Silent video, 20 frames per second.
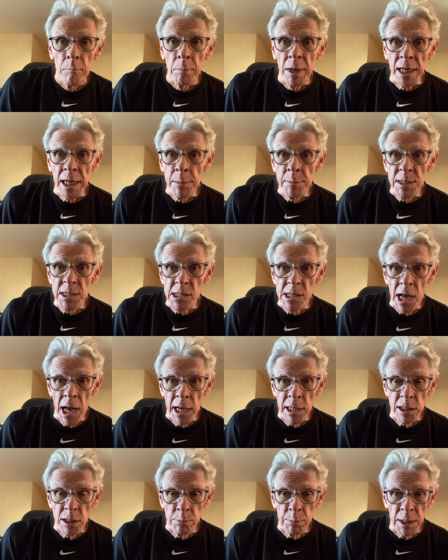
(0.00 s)
My name is
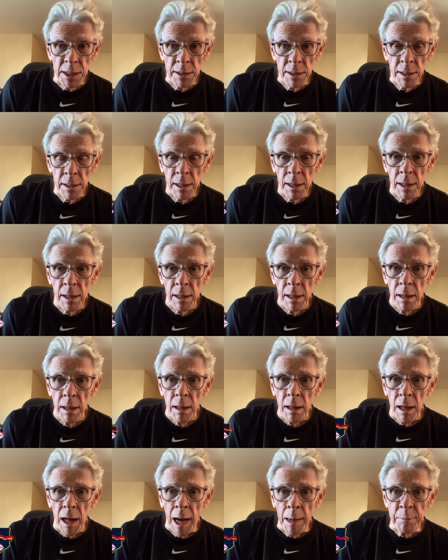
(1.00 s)
Don Zminda.
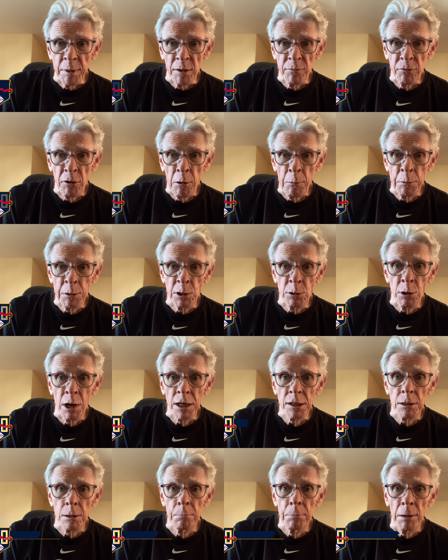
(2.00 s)
I'm the former
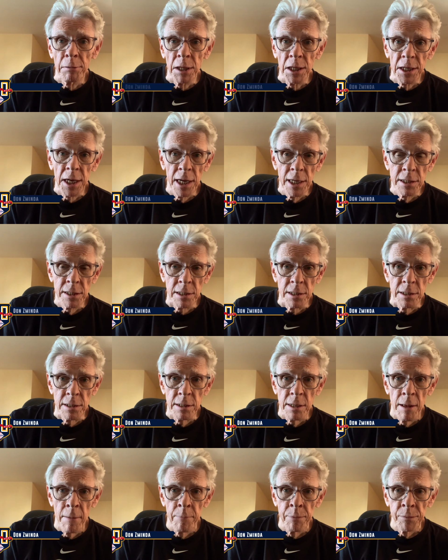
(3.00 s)
director of publications,
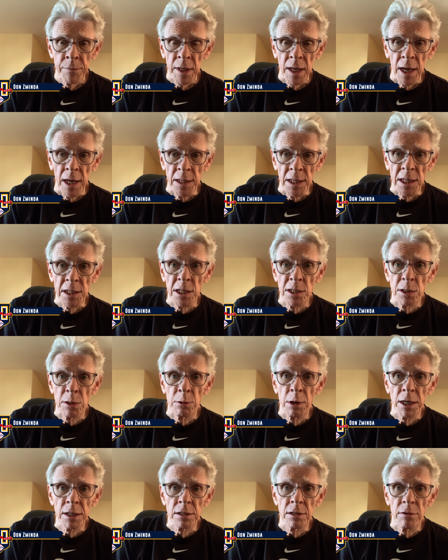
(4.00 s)
and I'm the
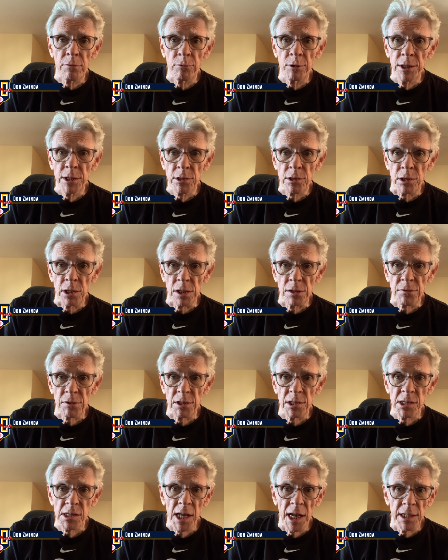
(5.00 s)
director of research for
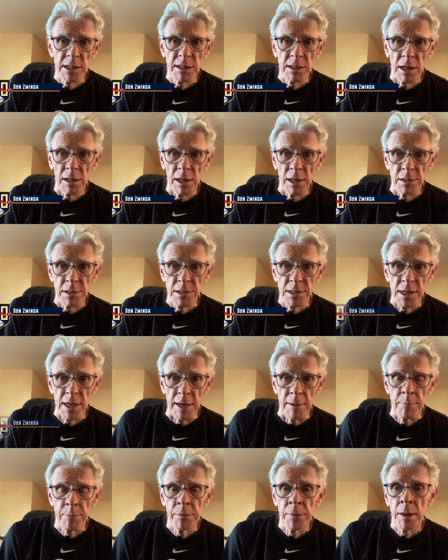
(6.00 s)
Stats LLC.
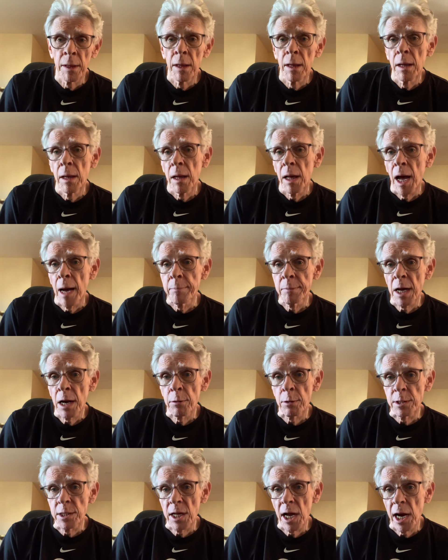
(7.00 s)
I'm now
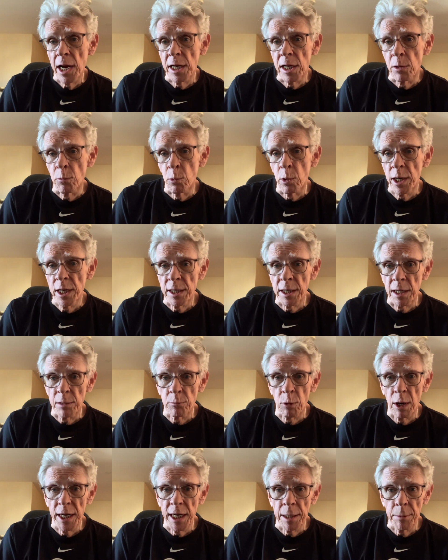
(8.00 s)
retired and working on
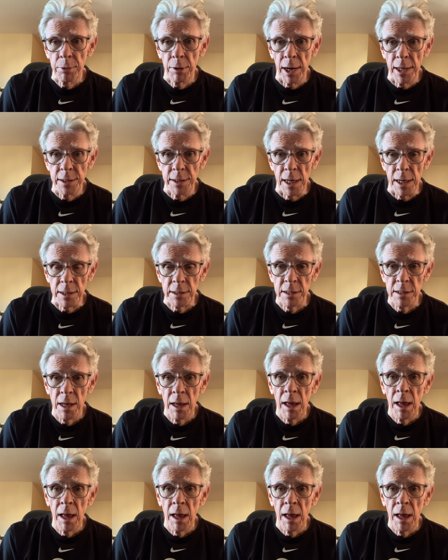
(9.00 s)
writing projects.